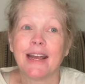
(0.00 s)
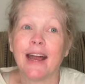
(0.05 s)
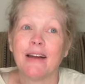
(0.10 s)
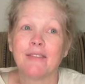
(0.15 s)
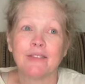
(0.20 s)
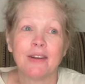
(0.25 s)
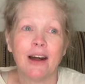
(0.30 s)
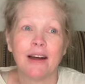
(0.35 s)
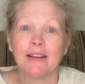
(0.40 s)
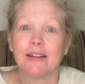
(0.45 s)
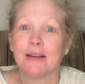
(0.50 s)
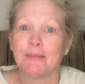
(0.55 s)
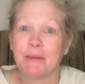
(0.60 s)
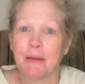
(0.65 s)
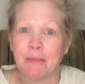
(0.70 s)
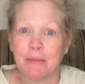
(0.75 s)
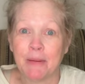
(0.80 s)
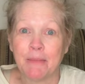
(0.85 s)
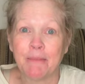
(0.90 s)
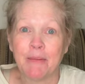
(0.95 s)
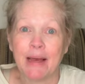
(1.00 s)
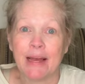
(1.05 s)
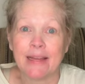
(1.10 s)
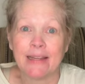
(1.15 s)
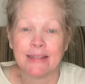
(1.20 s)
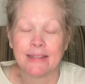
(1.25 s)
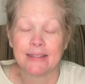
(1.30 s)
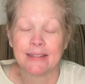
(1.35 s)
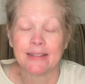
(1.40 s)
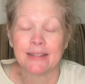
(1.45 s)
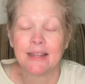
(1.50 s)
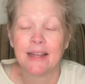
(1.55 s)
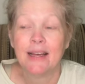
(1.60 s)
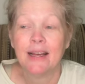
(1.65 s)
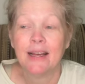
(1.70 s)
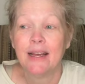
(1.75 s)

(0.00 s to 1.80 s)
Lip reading: I've gotten up and been painting